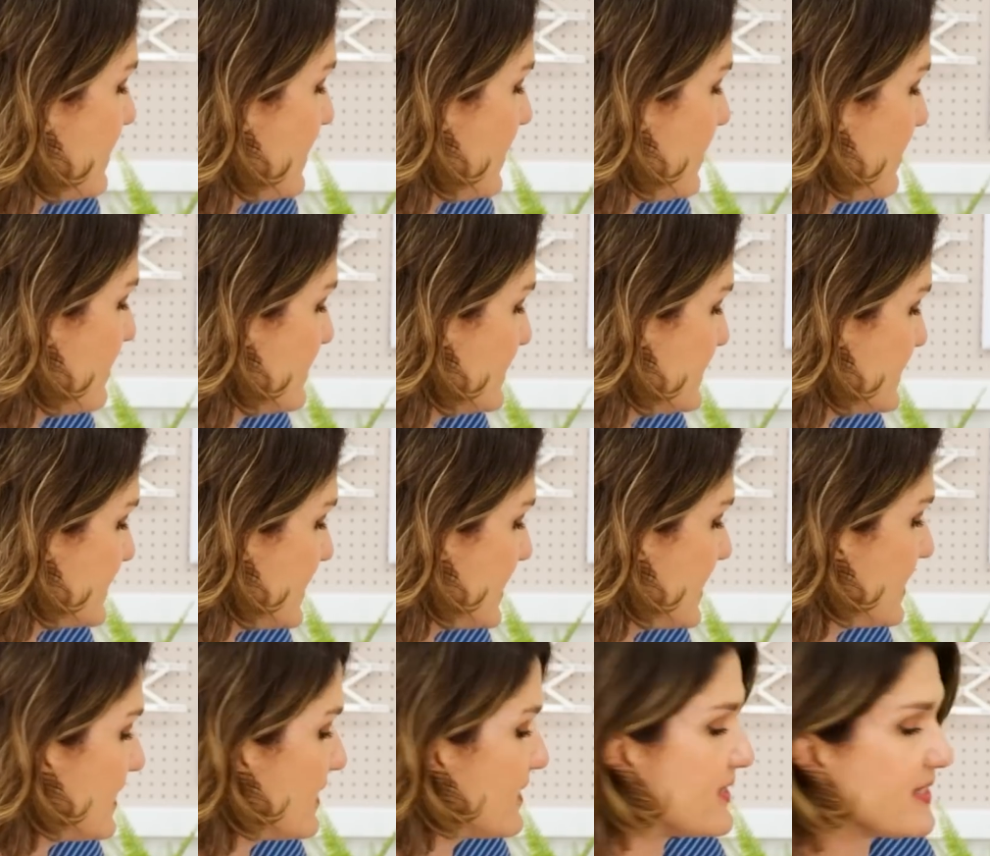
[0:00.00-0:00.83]
lots
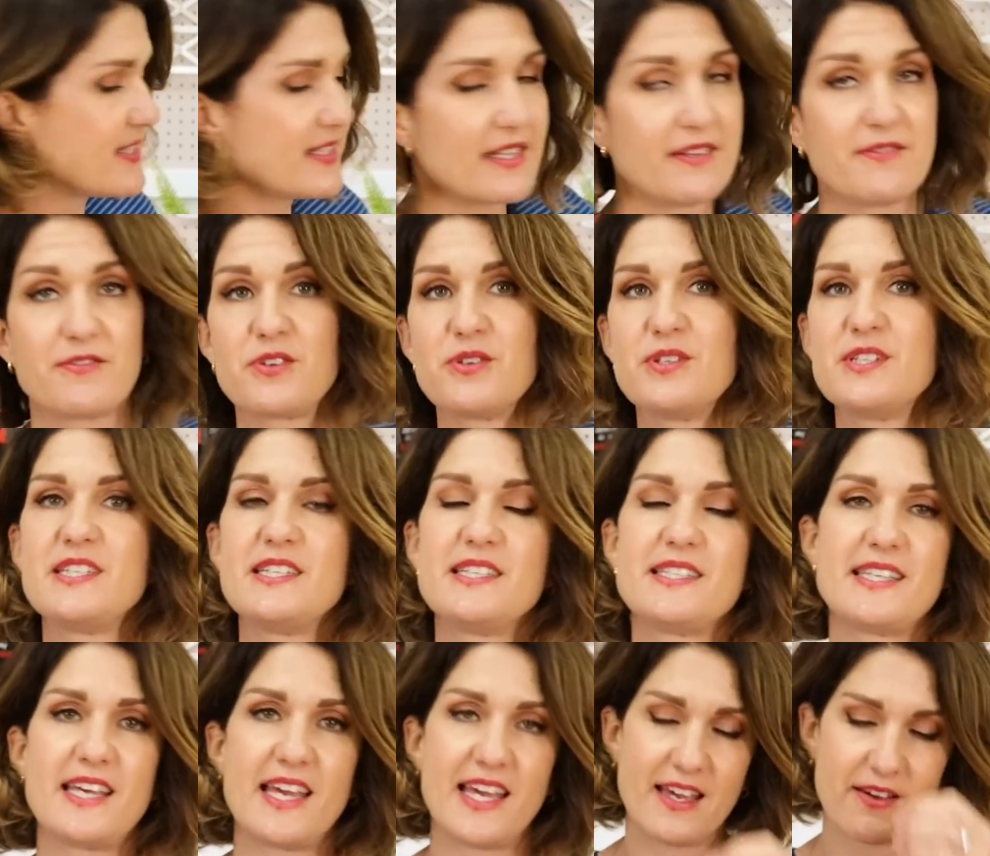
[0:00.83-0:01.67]
and lots of
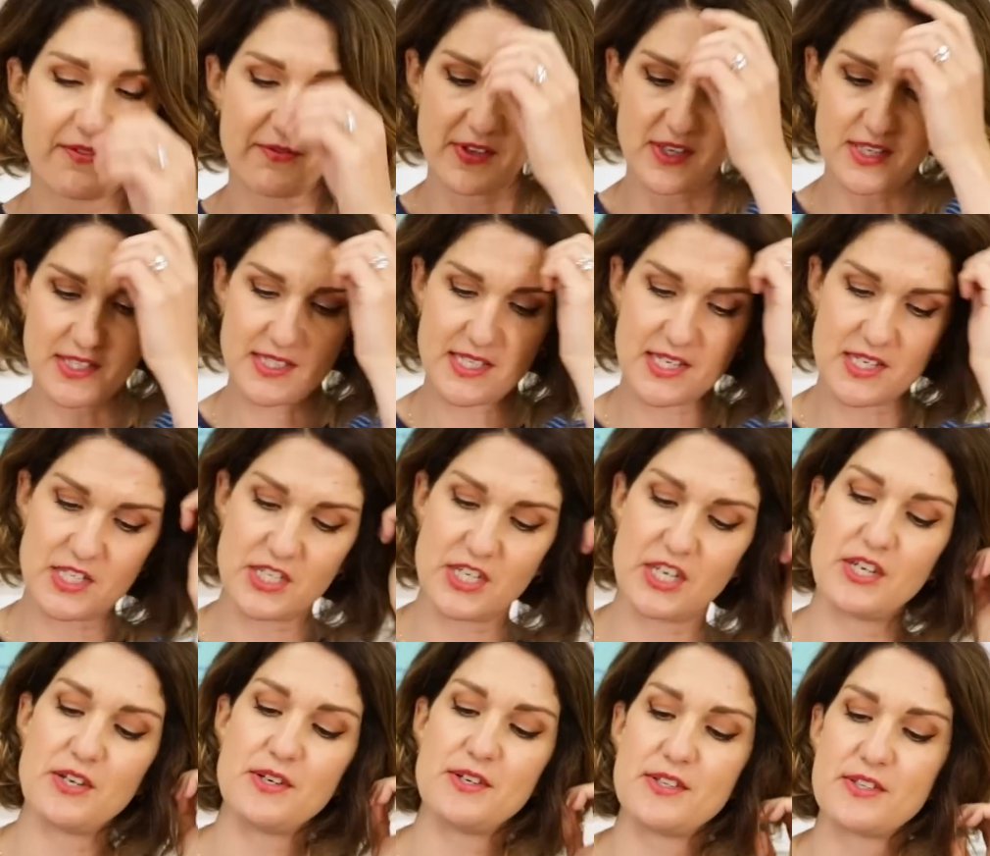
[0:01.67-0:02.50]
goodies here for you to
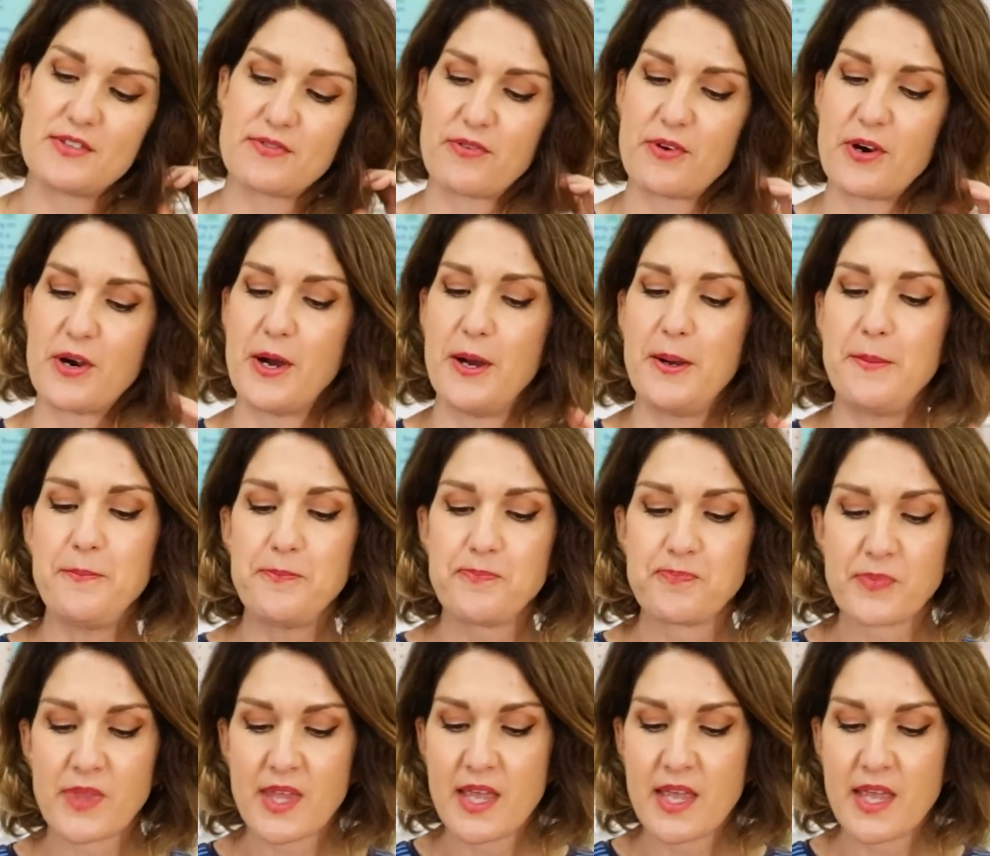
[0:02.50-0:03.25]
choose from.